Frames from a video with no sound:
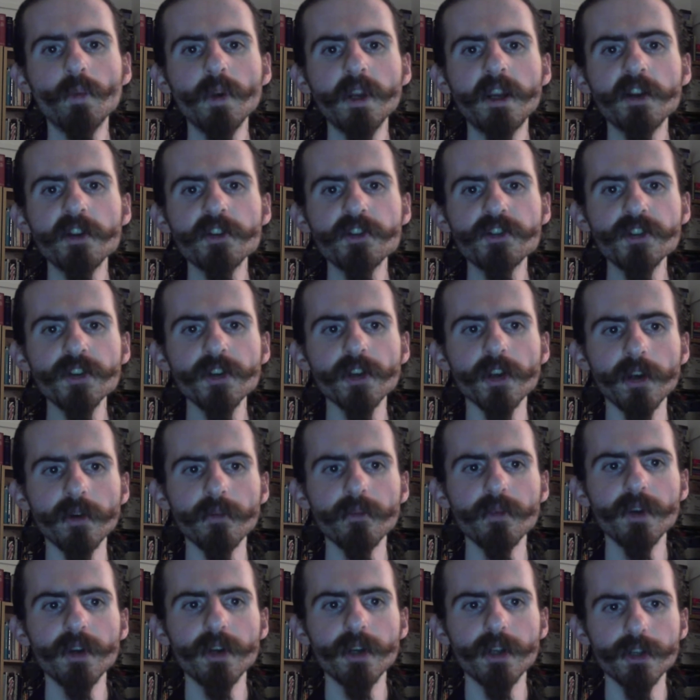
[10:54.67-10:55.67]
we
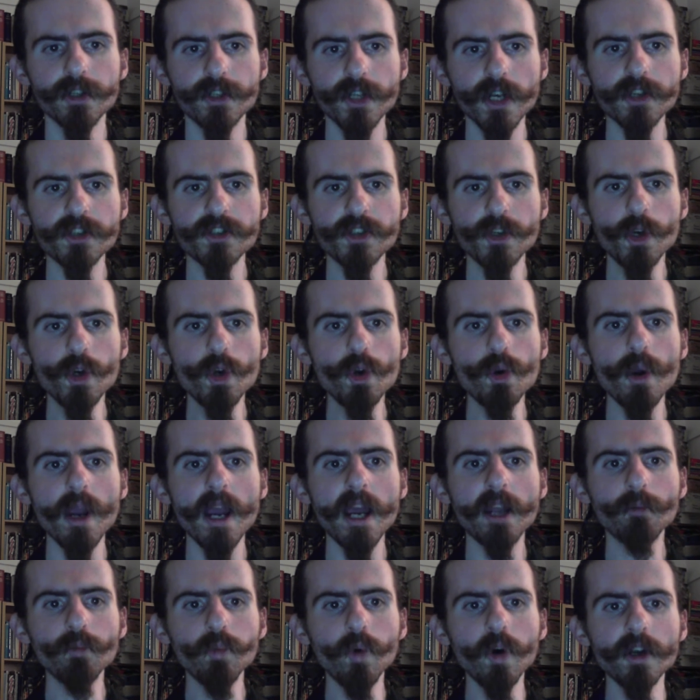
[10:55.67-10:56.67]
consider just who
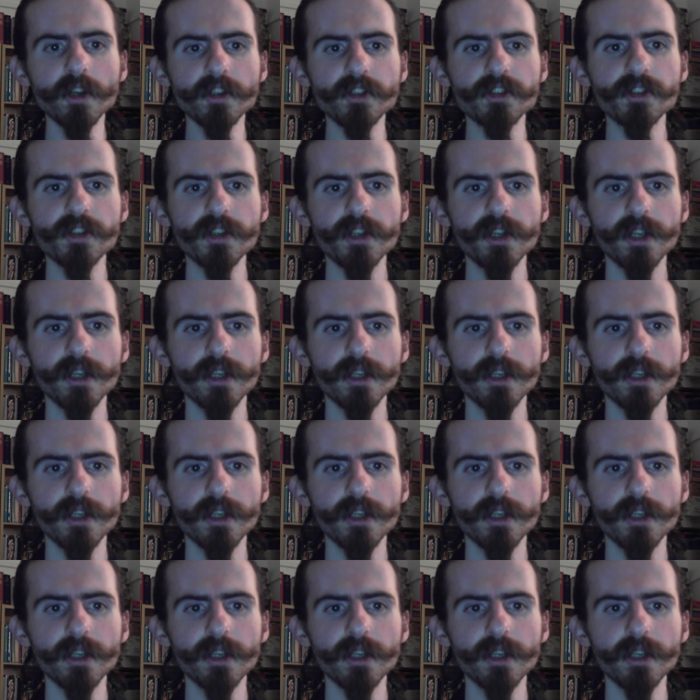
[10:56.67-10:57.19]
and what